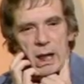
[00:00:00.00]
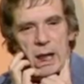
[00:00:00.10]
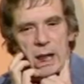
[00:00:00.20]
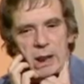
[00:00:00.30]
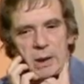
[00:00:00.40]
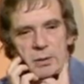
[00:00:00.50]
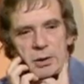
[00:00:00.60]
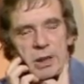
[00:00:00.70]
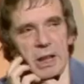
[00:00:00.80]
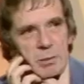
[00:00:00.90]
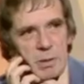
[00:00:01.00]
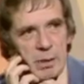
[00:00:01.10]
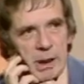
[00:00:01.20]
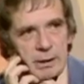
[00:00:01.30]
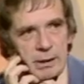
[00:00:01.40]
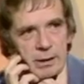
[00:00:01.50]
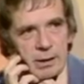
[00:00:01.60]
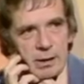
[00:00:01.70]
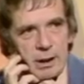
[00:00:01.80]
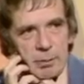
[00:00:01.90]
and they used to tease me about it,
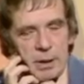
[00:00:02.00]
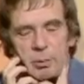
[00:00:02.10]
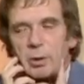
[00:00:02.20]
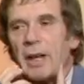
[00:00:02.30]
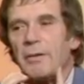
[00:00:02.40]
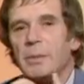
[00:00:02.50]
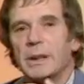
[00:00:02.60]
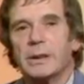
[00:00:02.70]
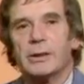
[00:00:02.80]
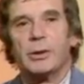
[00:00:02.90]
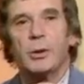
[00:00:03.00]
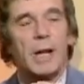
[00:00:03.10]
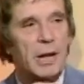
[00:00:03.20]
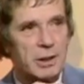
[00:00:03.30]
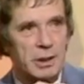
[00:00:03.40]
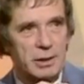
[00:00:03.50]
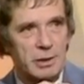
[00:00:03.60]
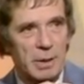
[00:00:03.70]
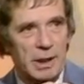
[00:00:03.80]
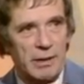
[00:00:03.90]
and indeed people who have beards do get
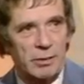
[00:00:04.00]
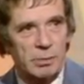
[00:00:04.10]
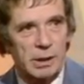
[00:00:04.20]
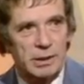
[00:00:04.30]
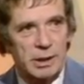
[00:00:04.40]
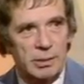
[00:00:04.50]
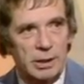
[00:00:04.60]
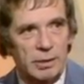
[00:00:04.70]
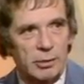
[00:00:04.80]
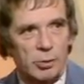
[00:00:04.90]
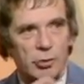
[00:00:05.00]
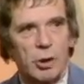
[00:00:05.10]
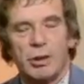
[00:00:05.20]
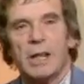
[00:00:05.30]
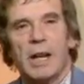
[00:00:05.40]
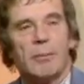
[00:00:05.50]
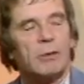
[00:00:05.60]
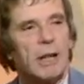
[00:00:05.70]
teased about having beards, I believe, sort of jokey names